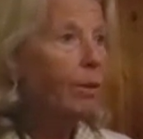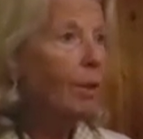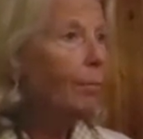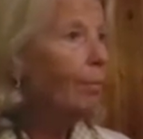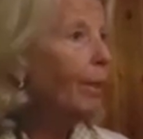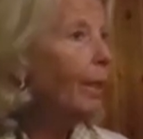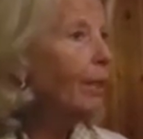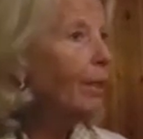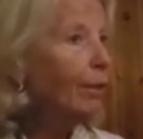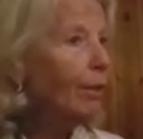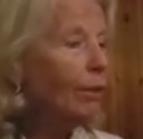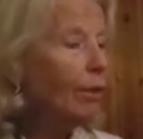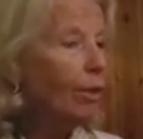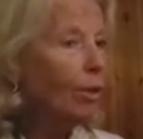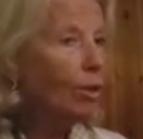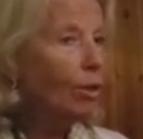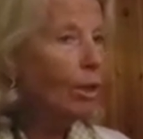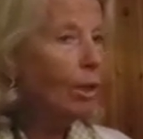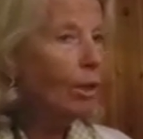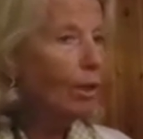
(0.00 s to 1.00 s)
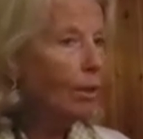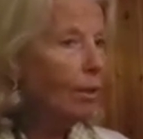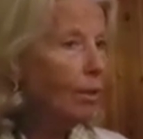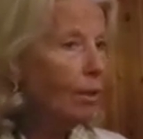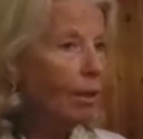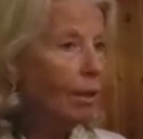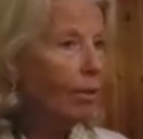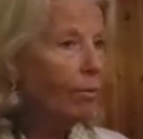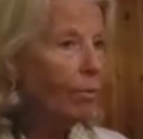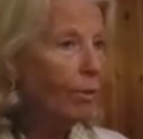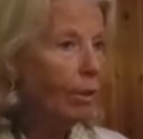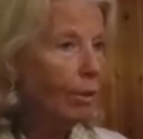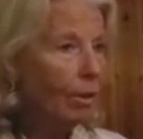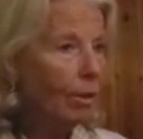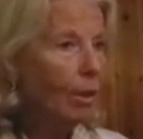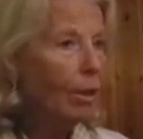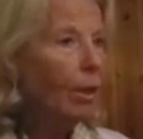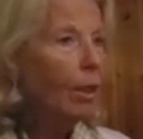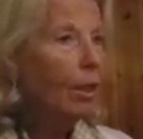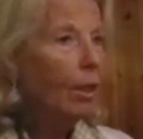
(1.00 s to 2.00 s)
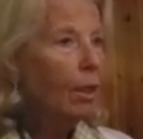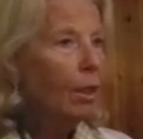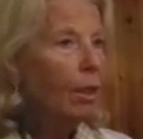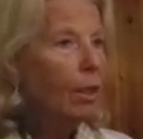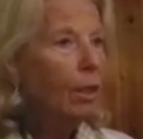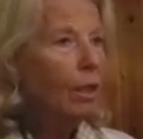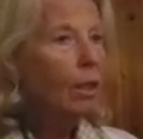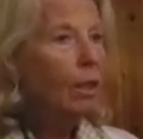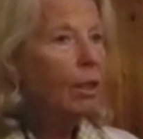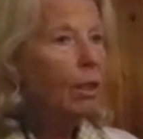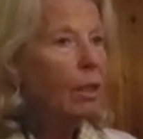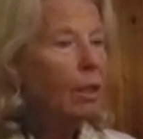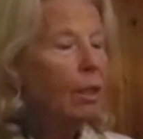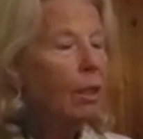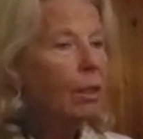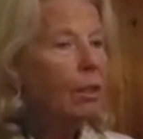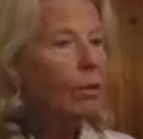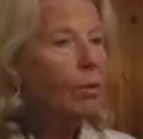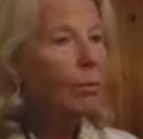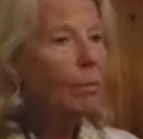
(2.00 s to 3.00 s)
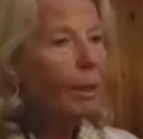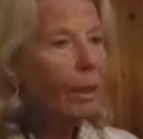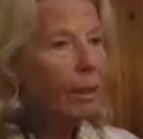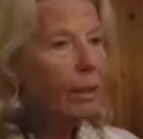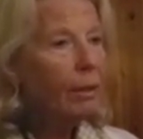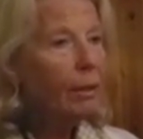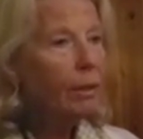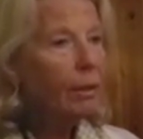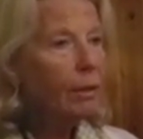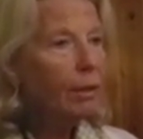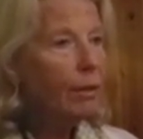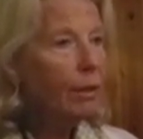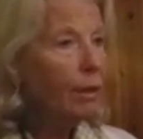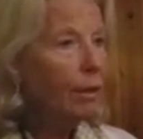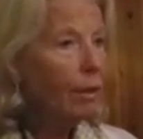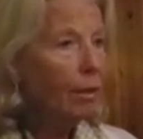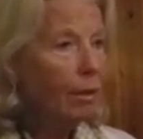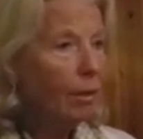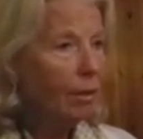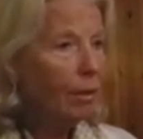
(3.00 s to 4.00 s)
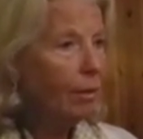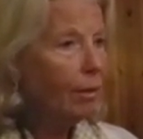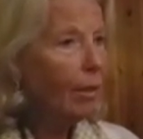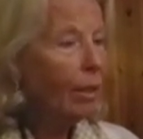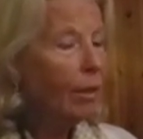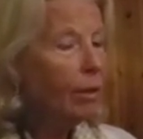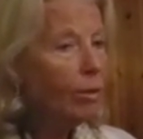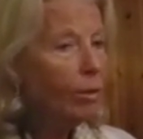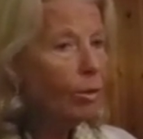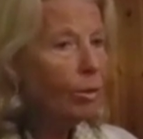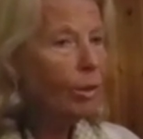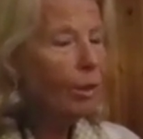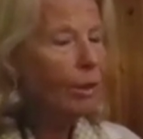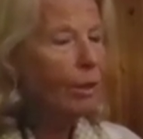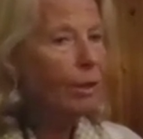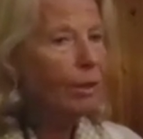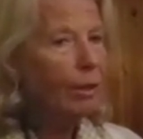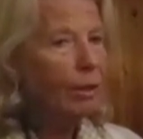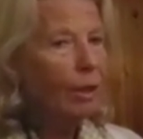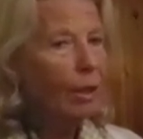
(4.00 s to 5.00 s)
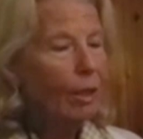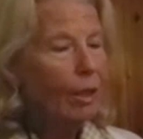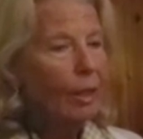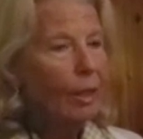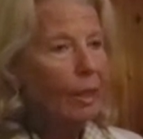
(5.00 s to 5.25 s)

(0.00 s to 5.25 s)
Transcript: the many teachings given humanity in the centuries.